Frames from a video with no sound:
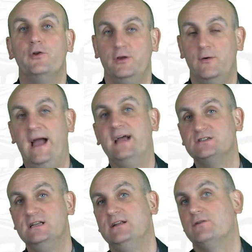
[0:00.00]
Do you
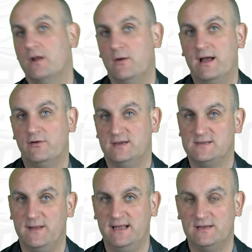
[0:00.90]
actually need to know how to
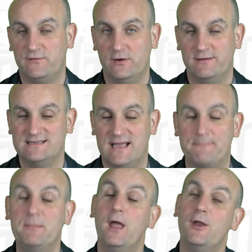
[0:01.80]
explain this for your
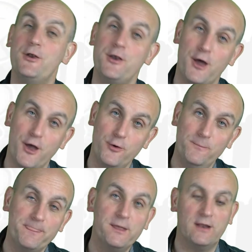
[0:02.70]
exam?
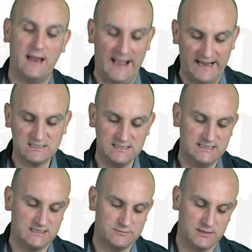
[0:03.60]
No, you can actually
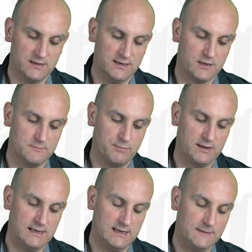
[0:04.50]
disregard it
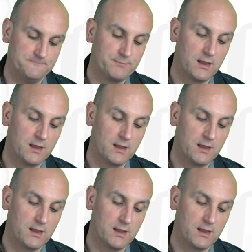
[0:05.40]
completely.